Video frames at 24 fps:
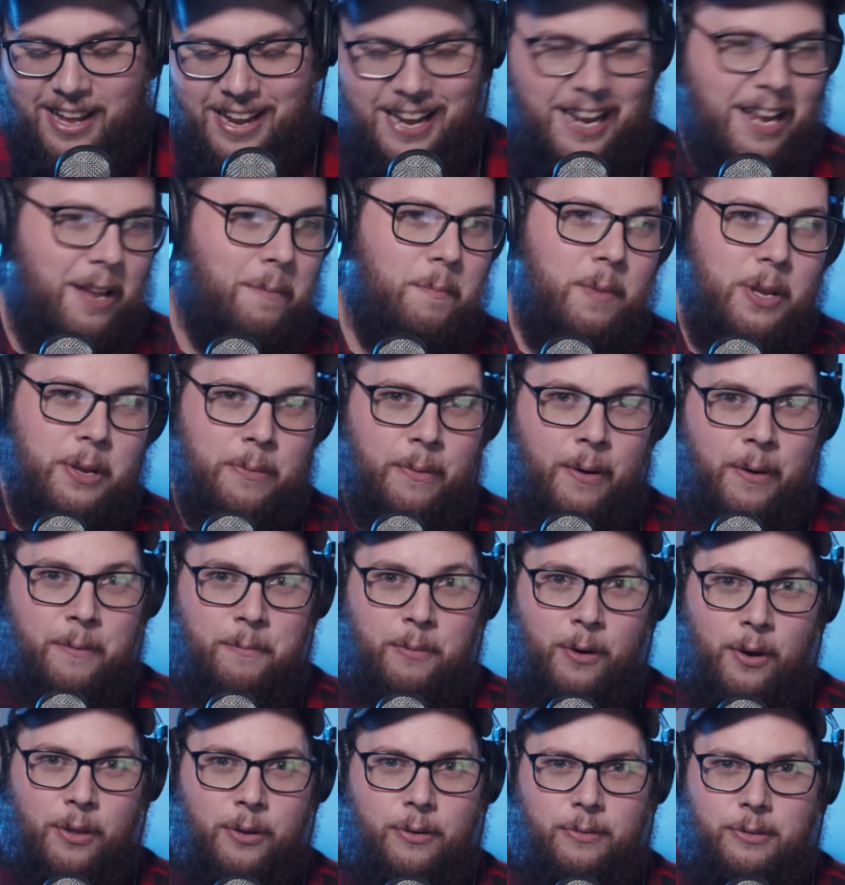And me and my
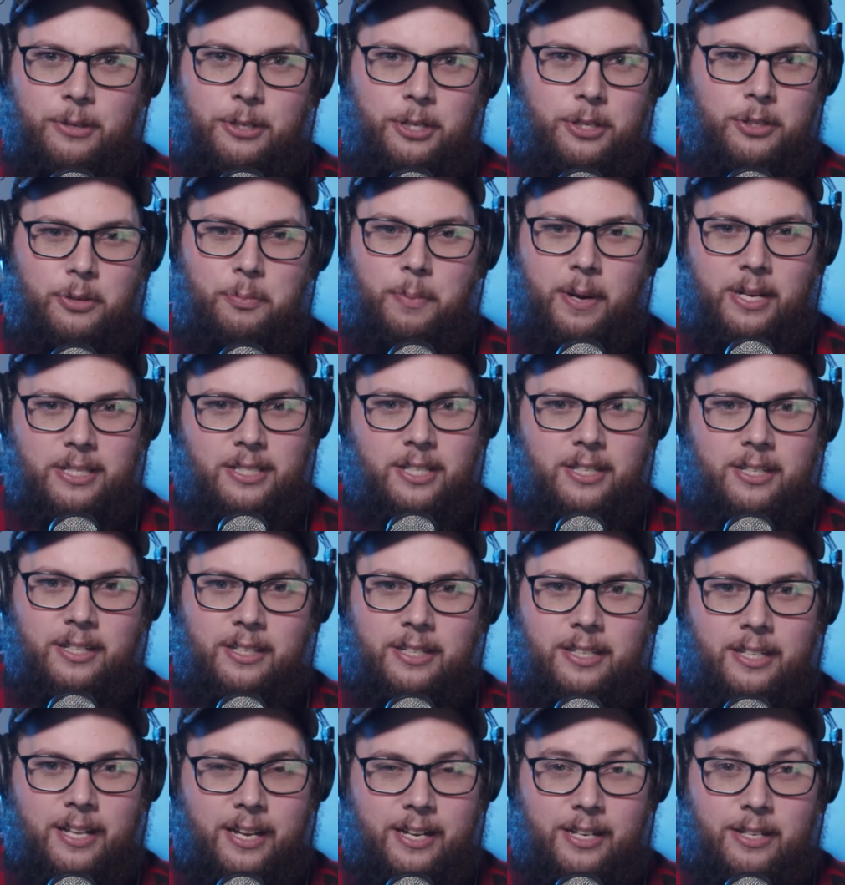brother was just
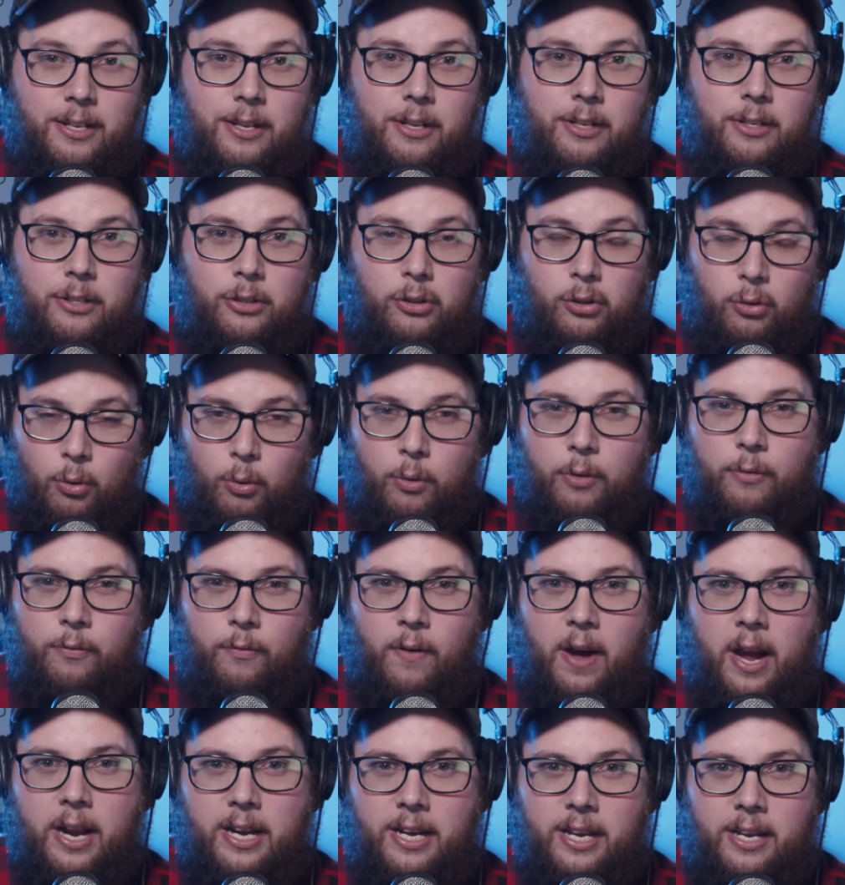basically like sword
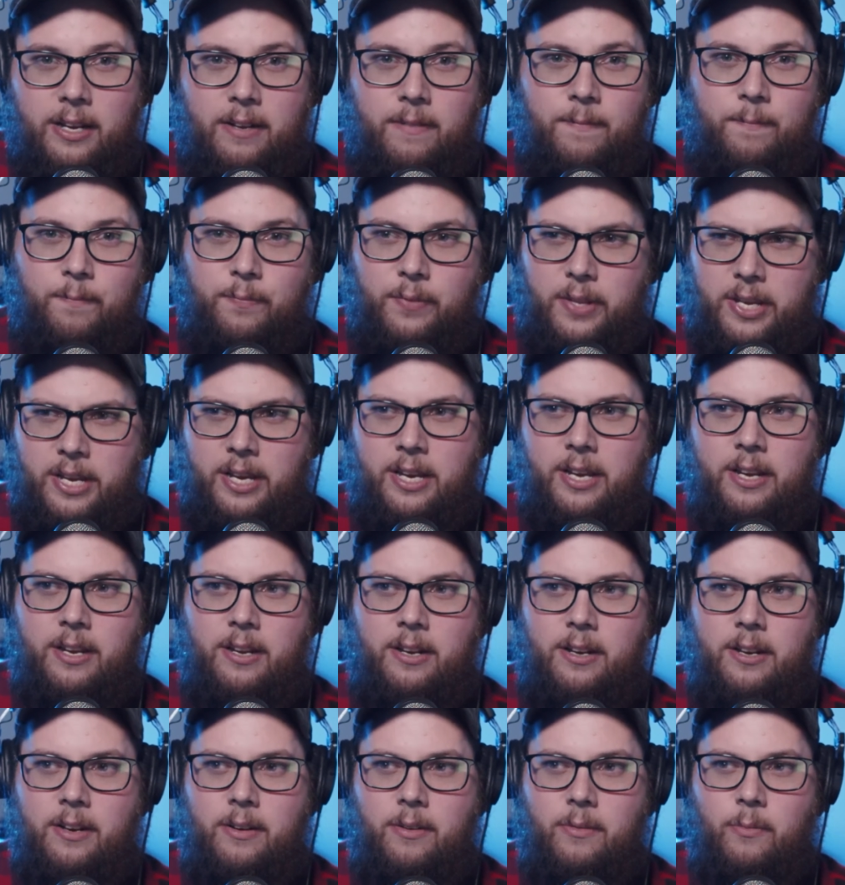fighting
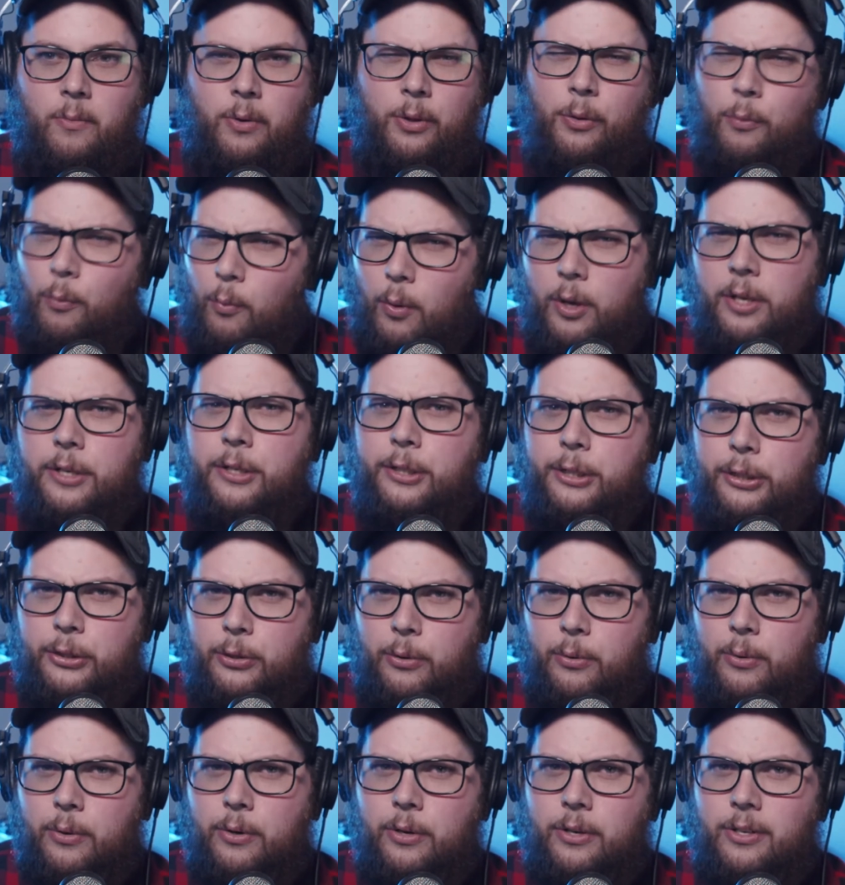and with wooden
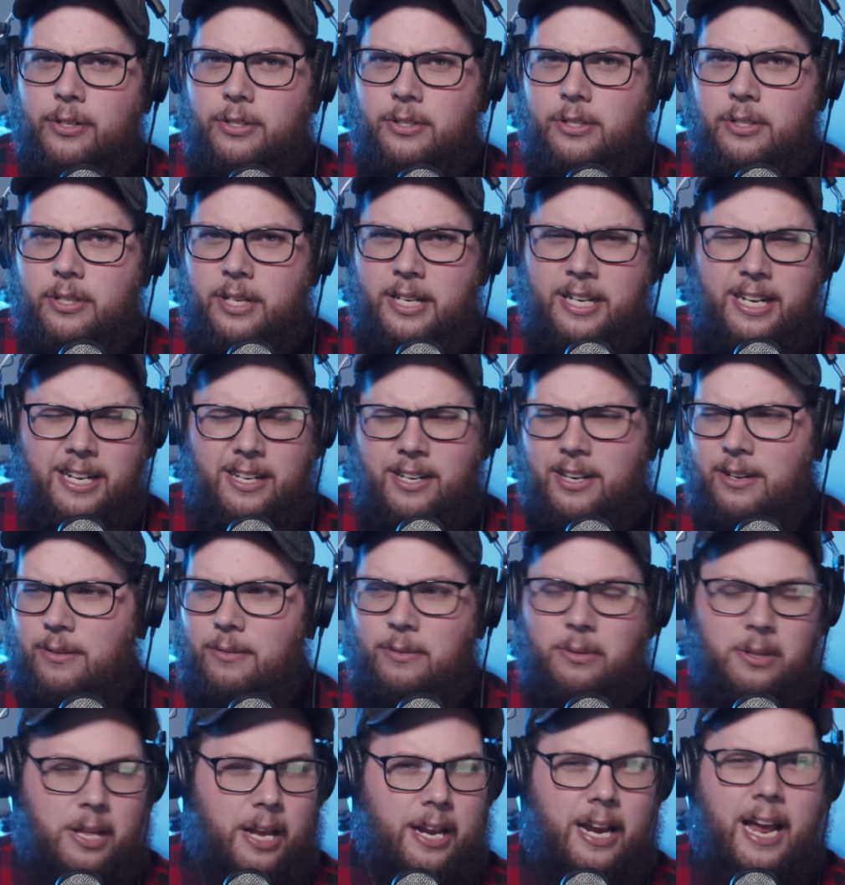swords and he, no
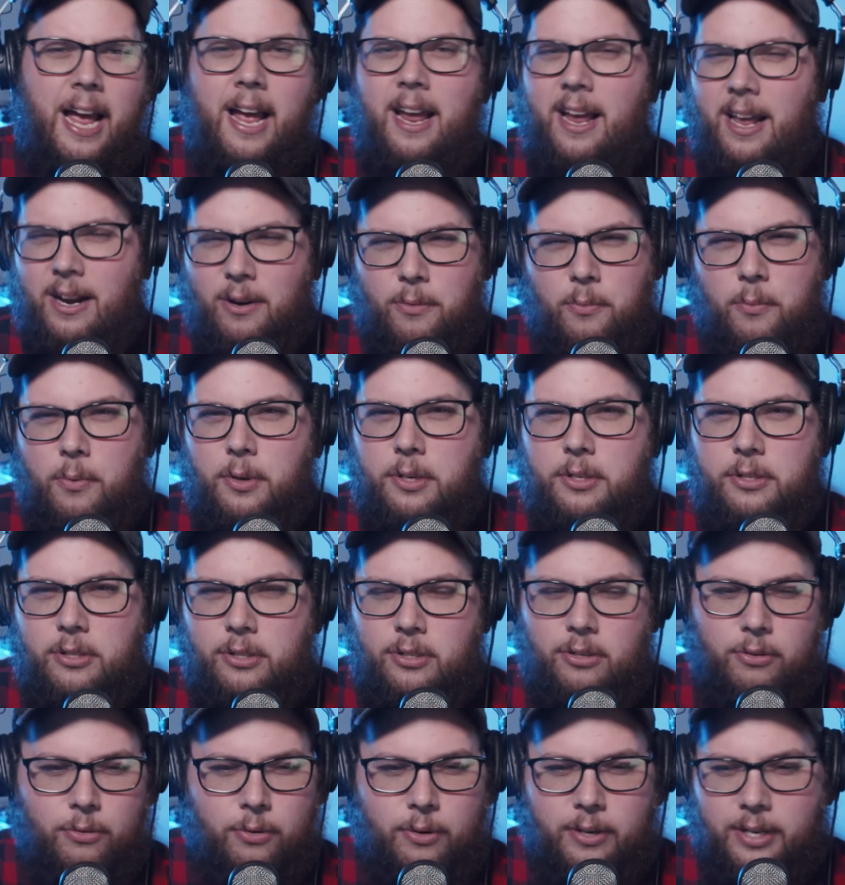like i had a wooden
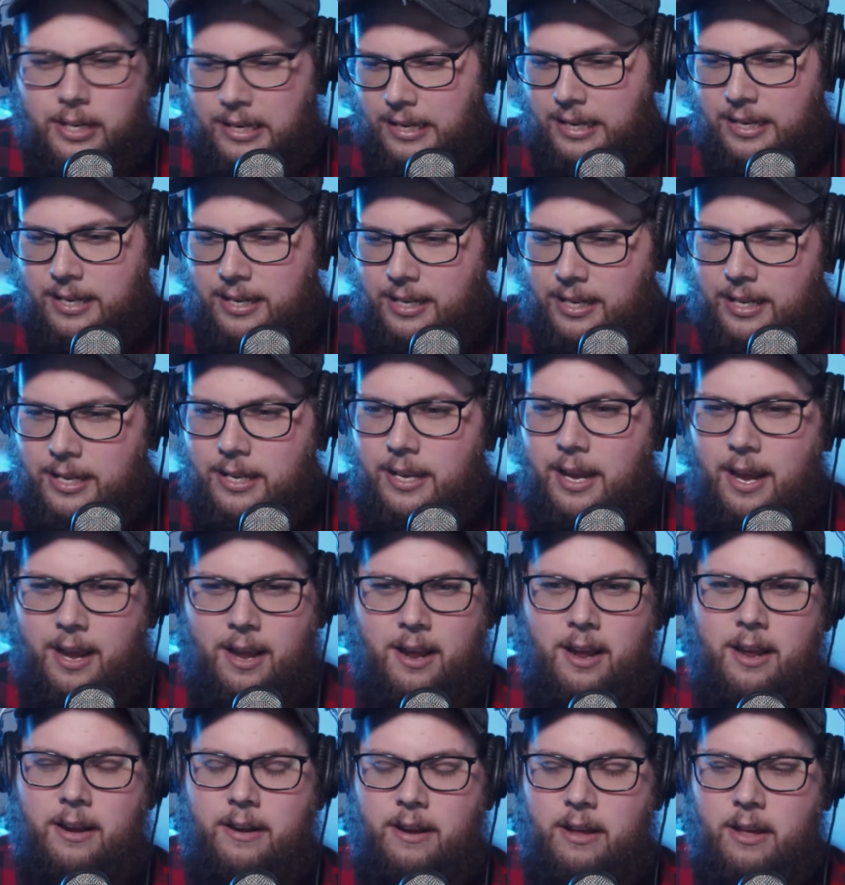sword and he
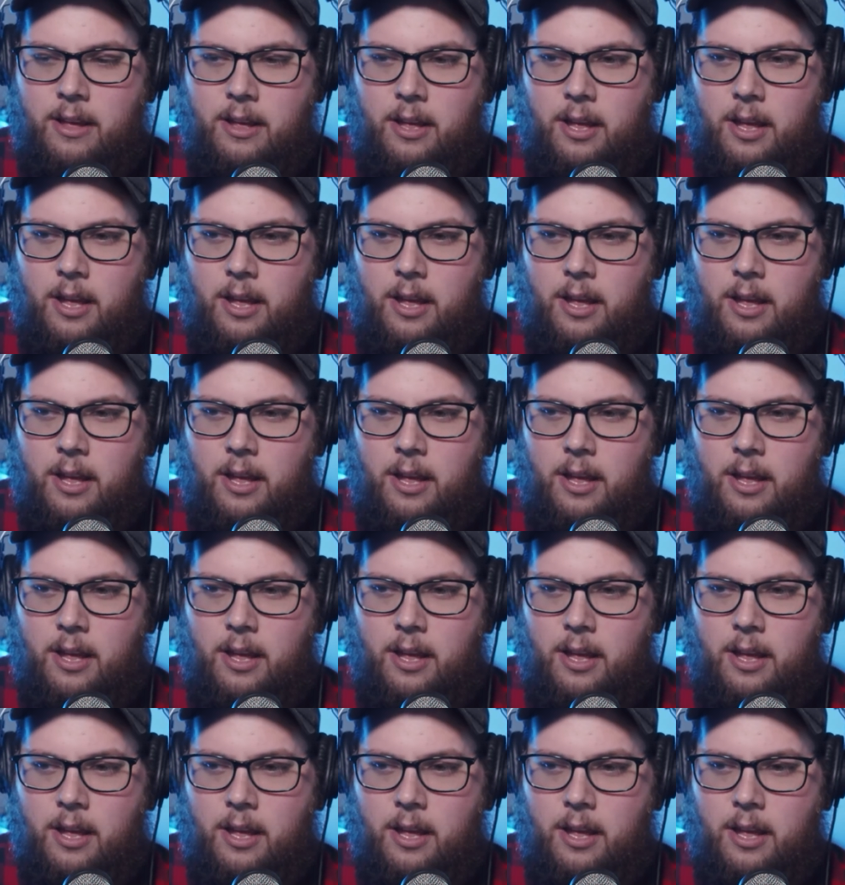had